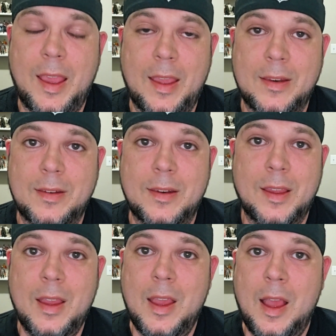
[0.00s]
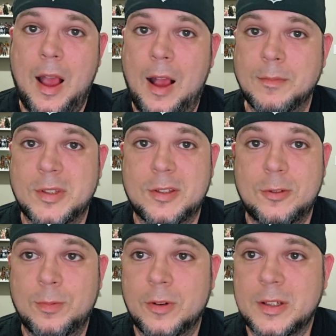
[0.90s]
And I'm
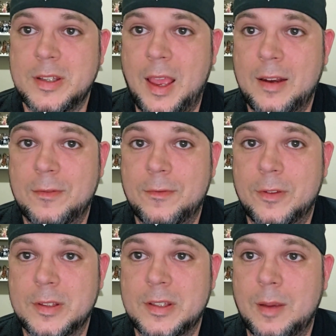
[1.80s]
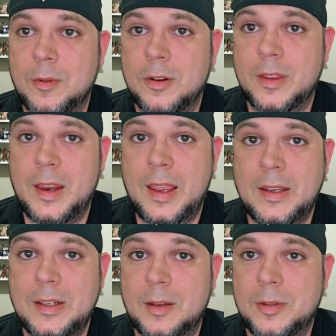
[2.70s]
super excited for the summer that
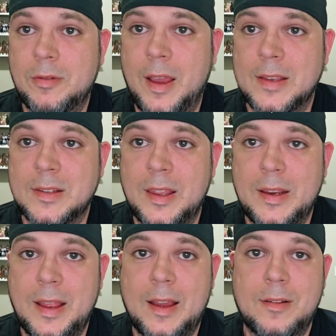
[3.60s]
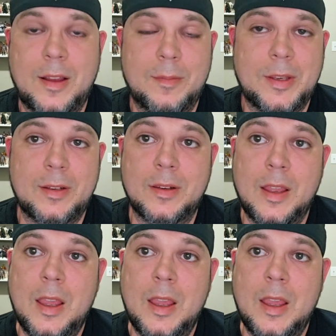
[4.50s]
AEW has laid out. I mean,